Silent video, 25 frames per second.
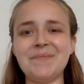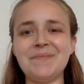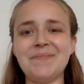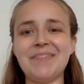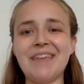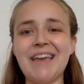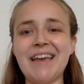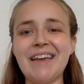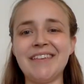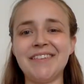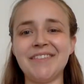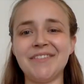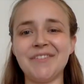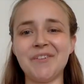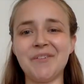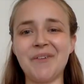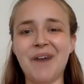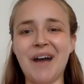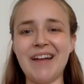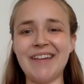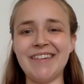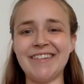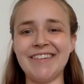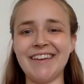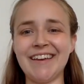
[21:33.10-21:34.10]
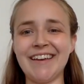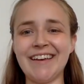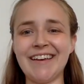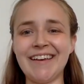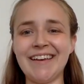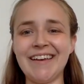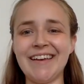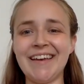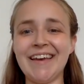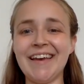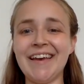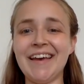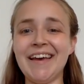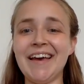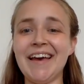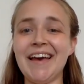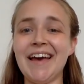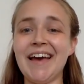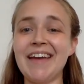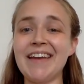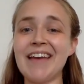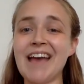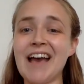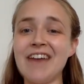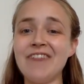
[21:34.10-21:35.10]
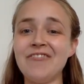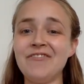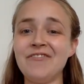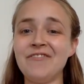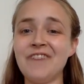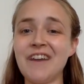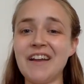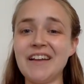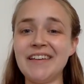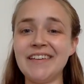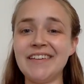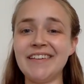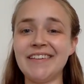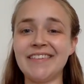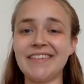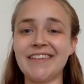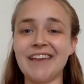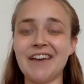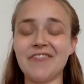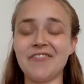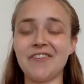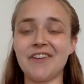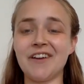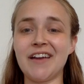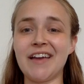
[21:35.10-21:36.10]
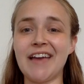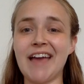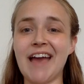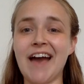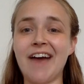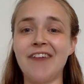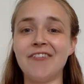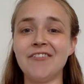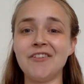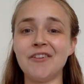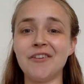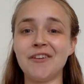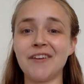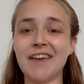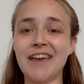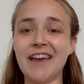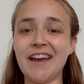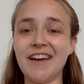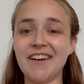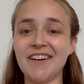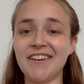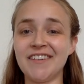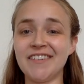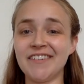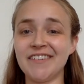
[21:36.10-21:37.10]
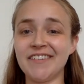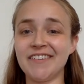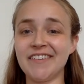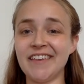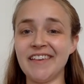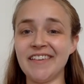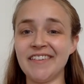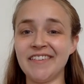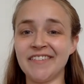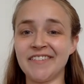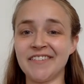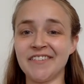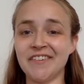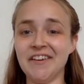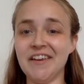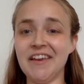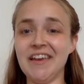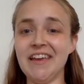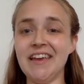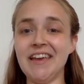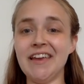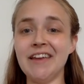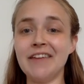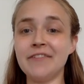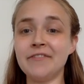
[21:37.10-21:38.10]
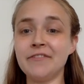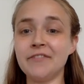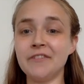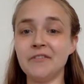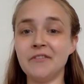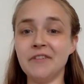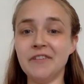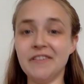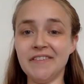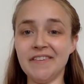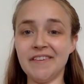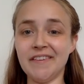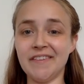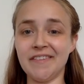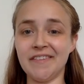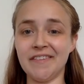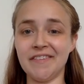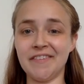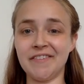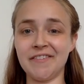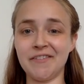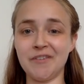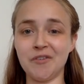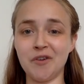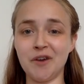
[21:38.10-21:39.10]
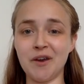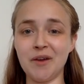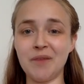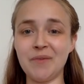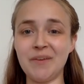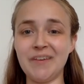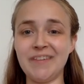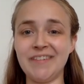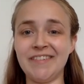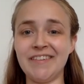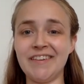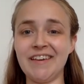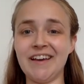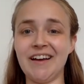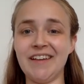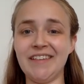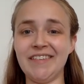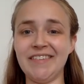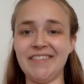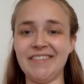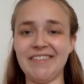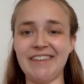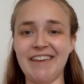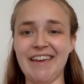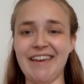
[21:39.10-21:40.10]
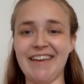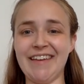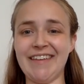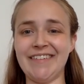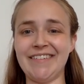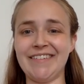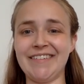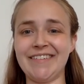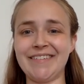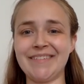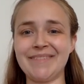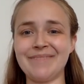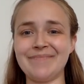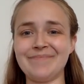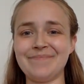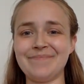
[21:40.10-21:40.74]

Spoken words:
Thanks for watching, and have fun discovering how your character's history influences the story we see on stage.